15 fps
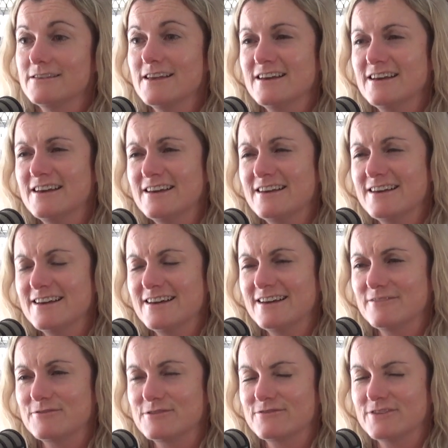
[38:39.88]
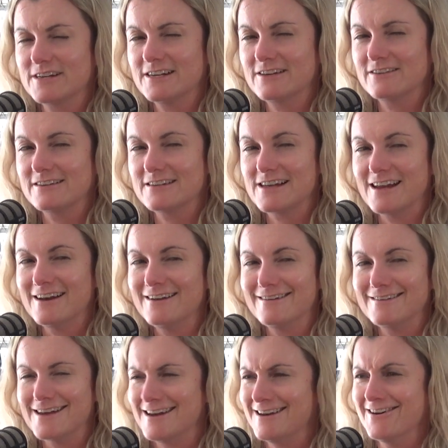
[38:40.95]
Yeah. It was funny on day
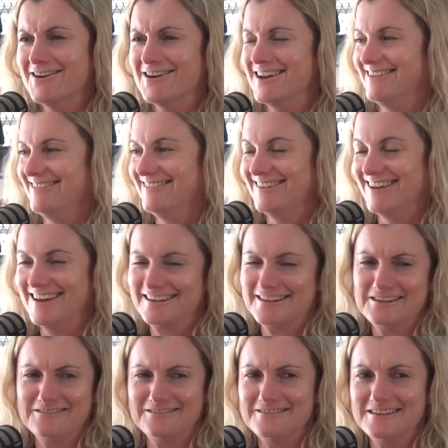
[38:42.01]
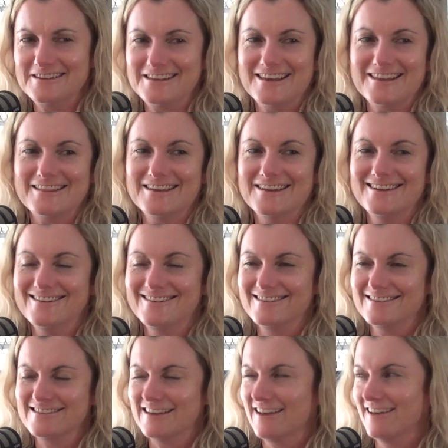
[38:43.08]
9. Like, you nearly at the end, and
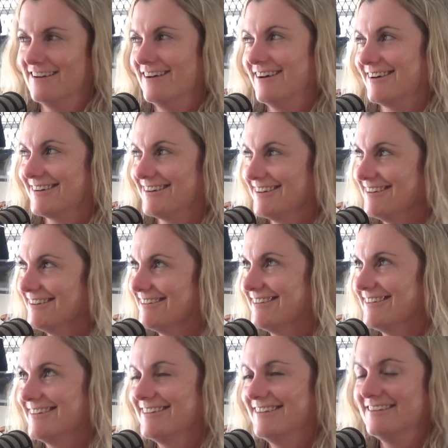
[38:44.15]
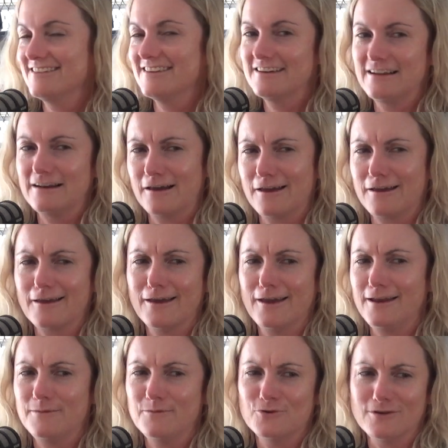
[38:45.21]
it's like, there's only like
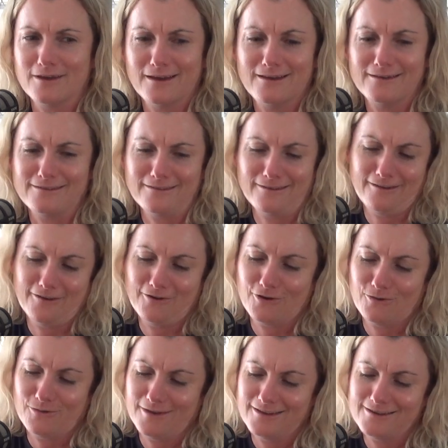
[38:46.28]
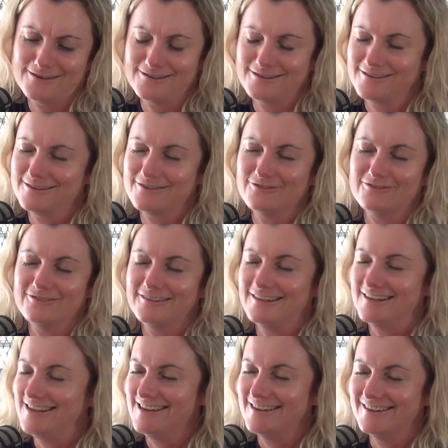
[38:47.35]
80 more Ks to go. We could just call it
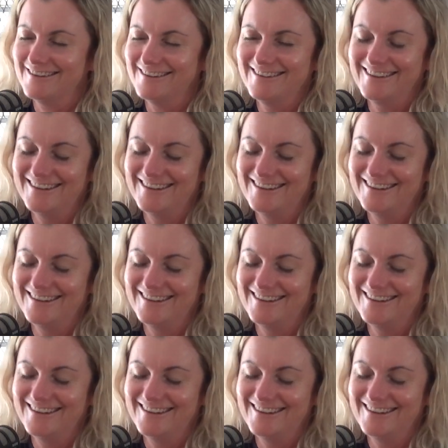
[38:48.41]
here.